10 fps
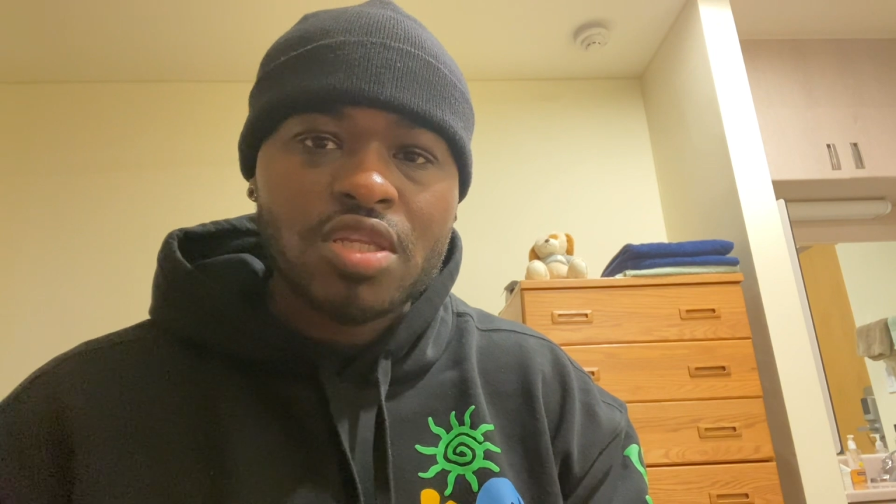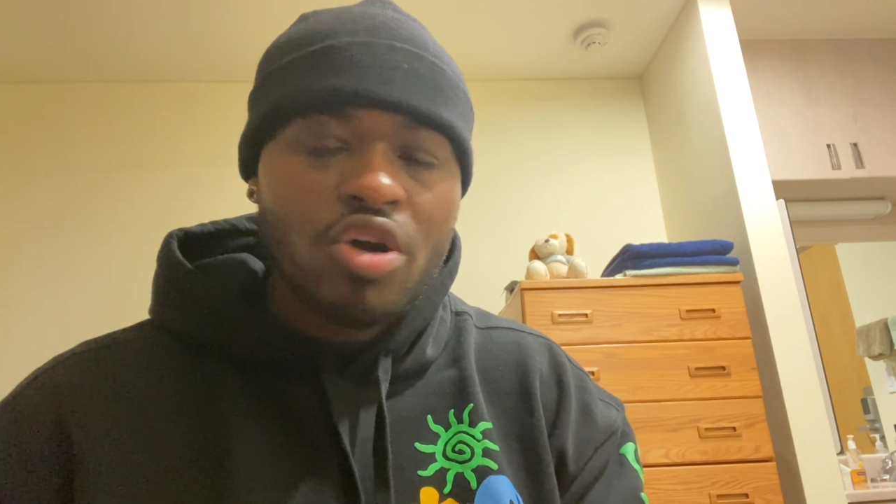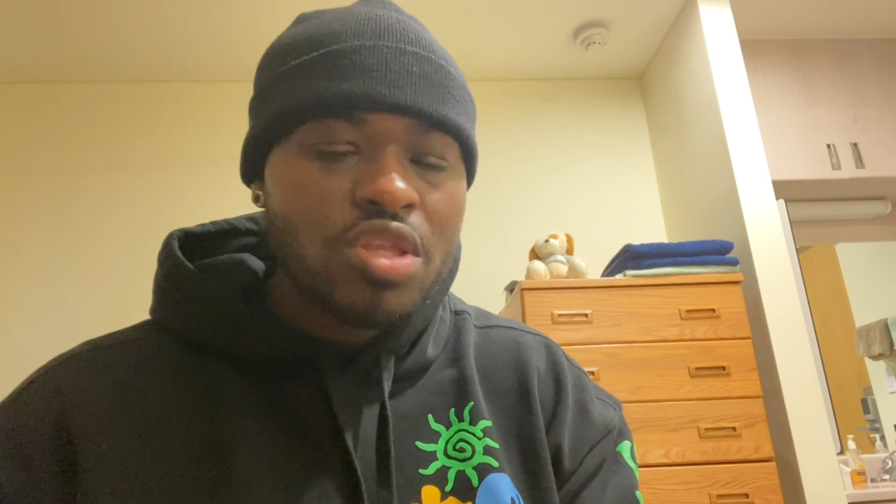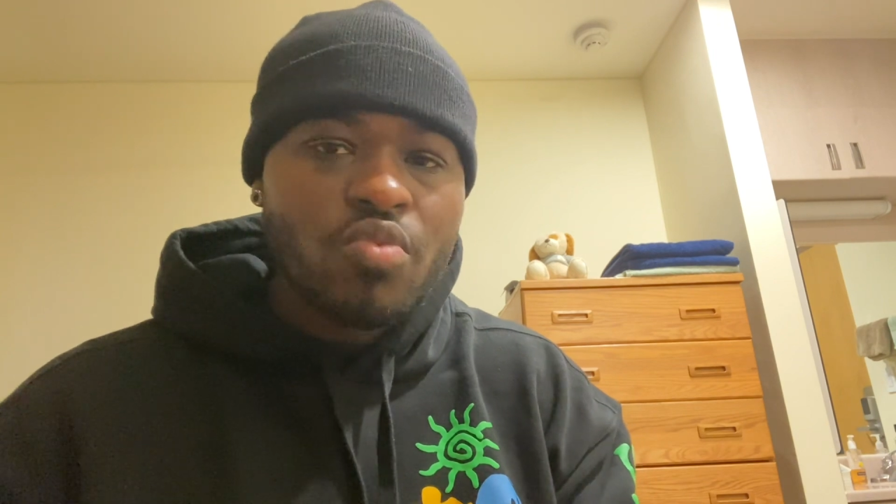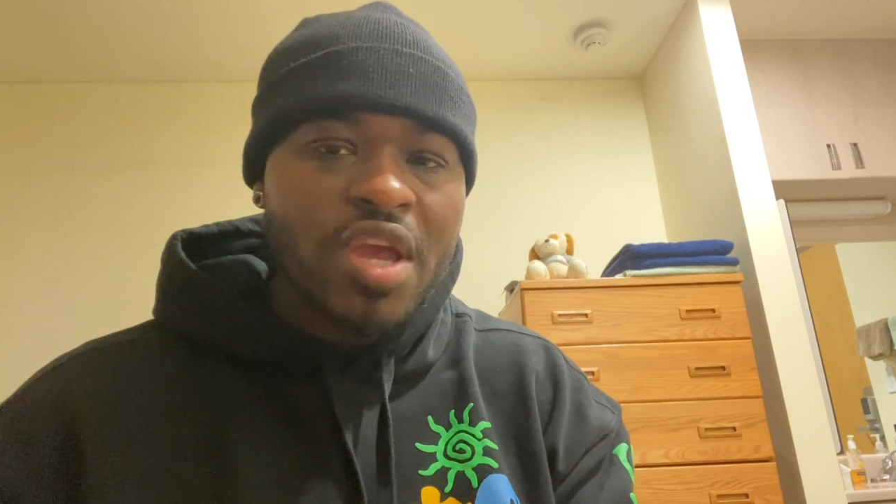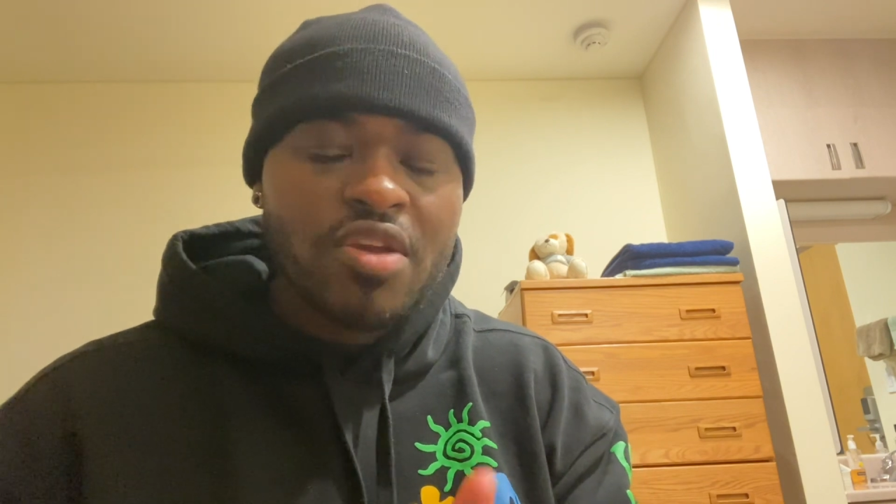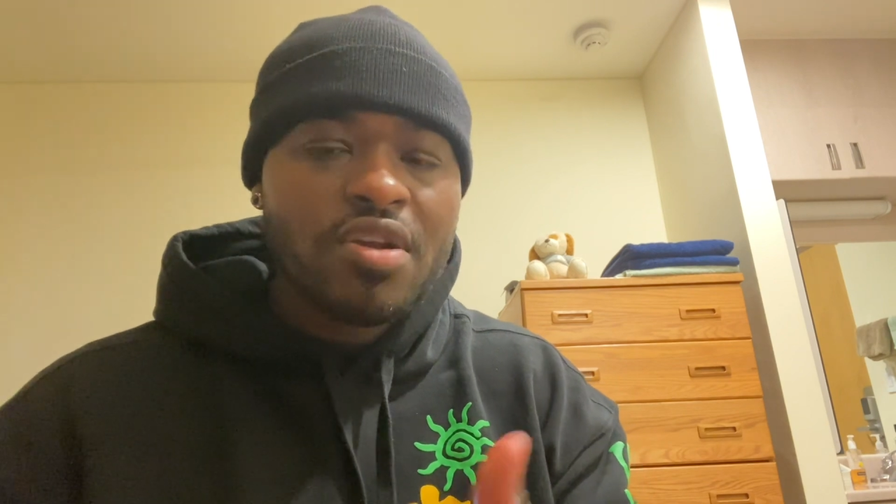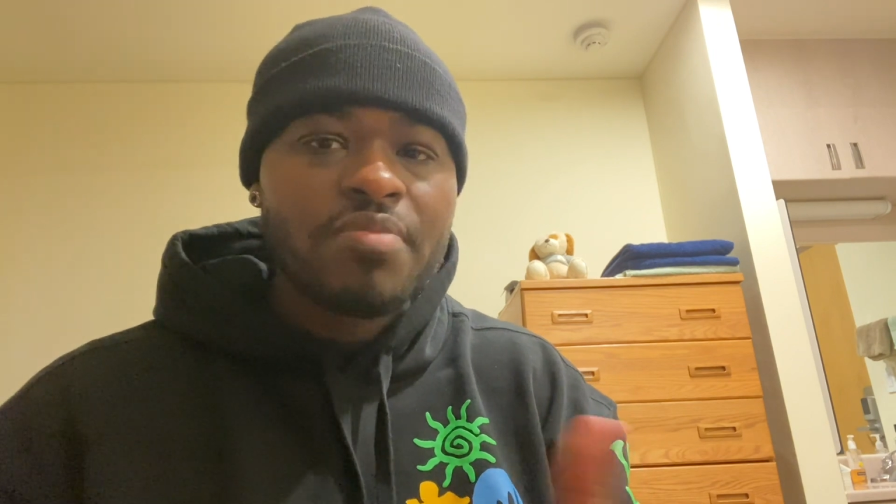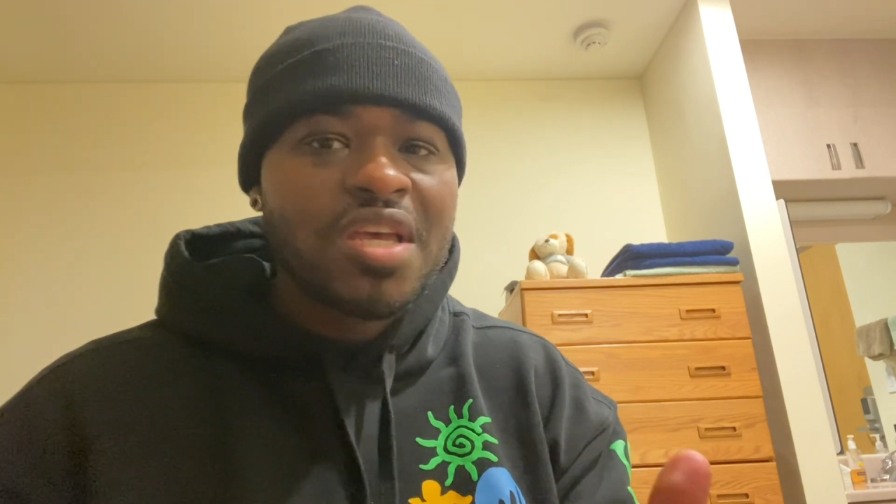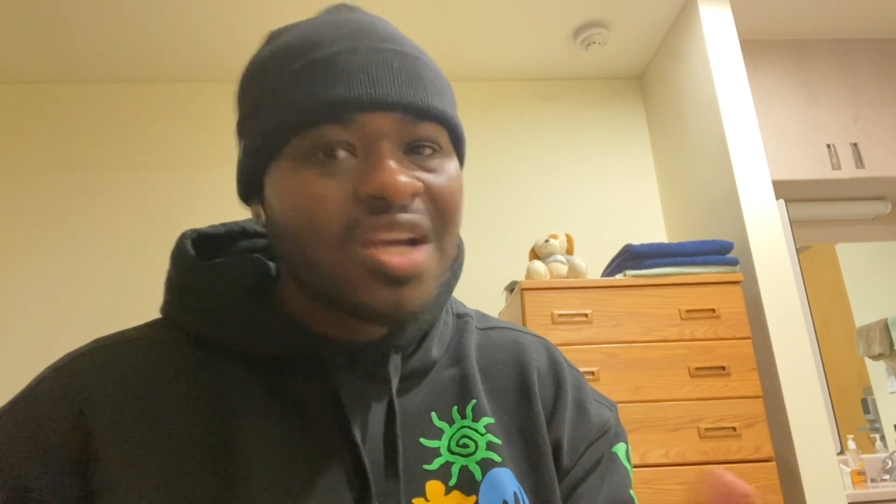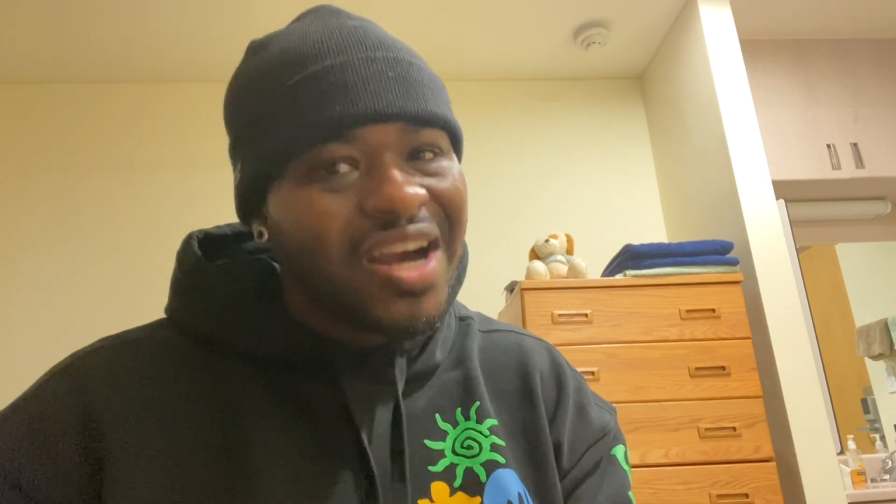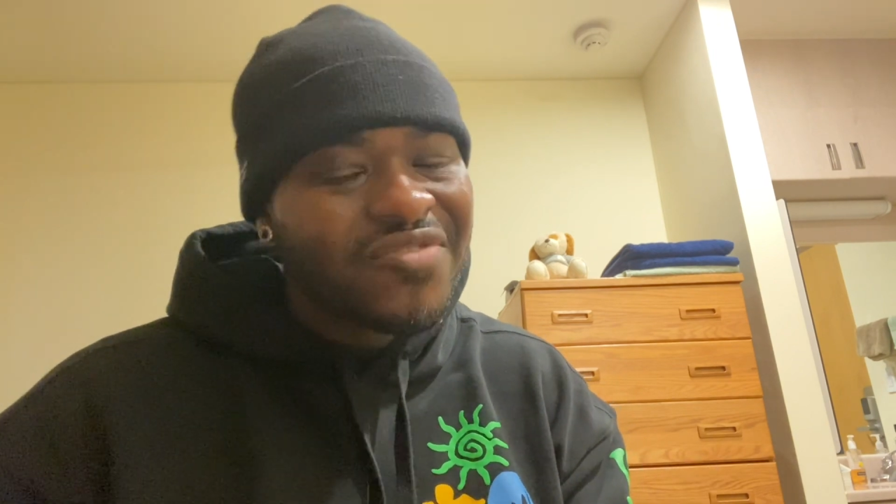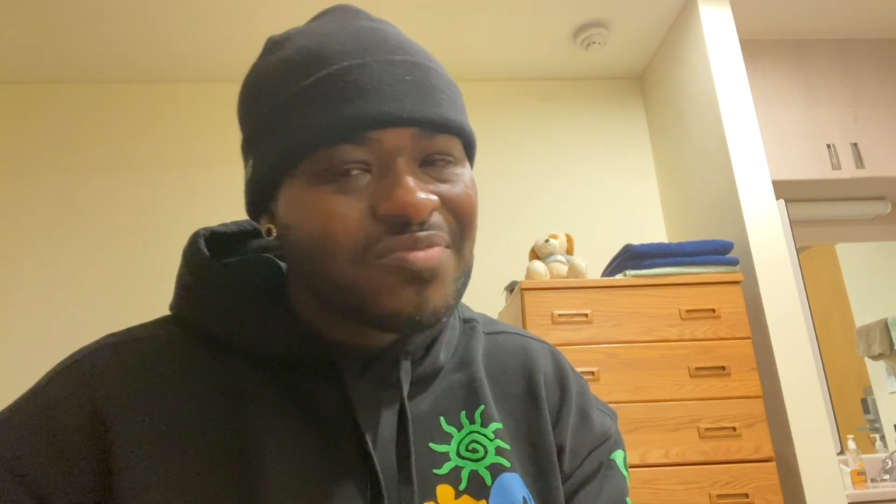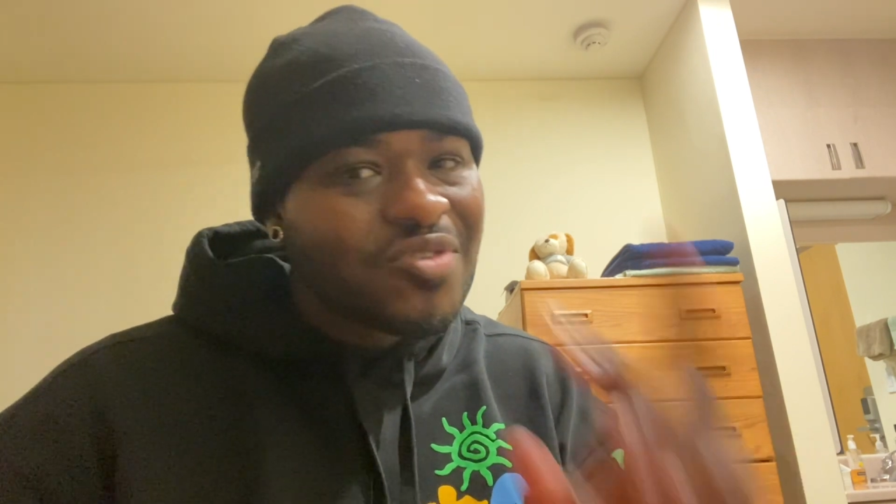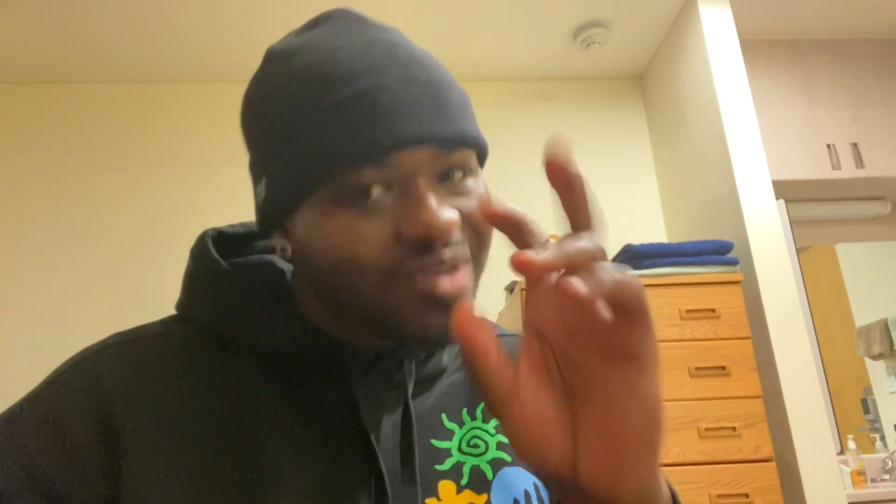Only way you're going to be
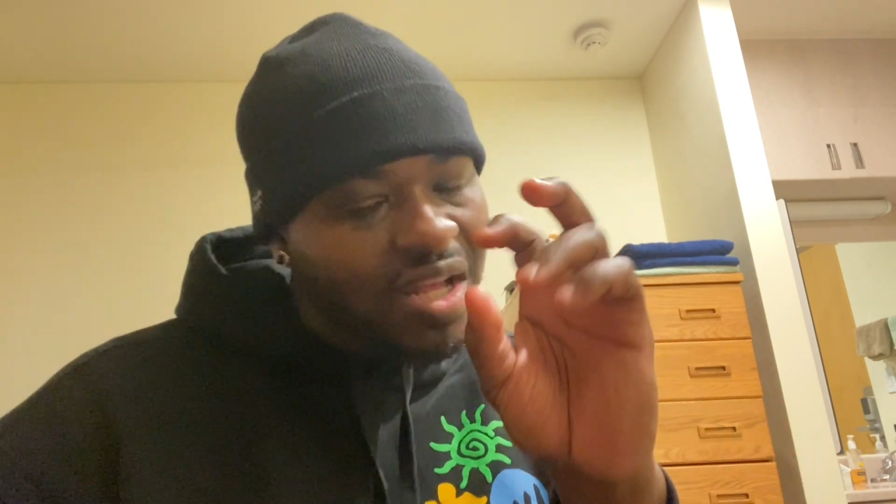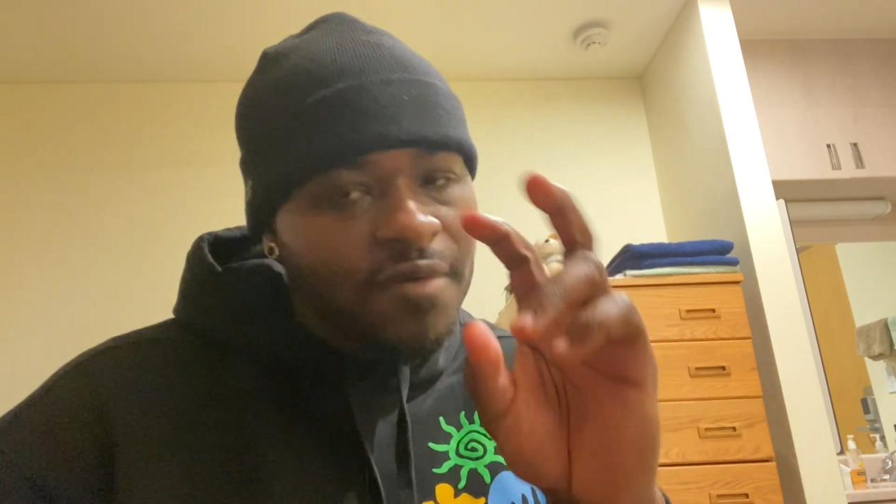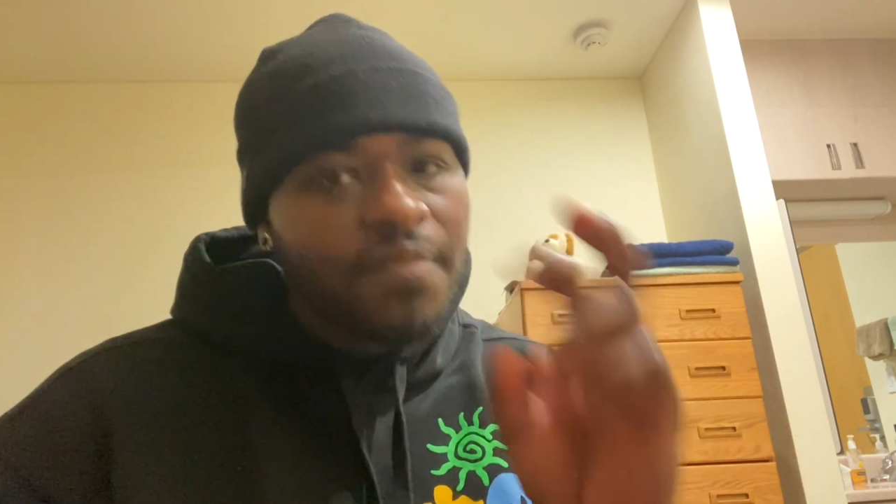comfortable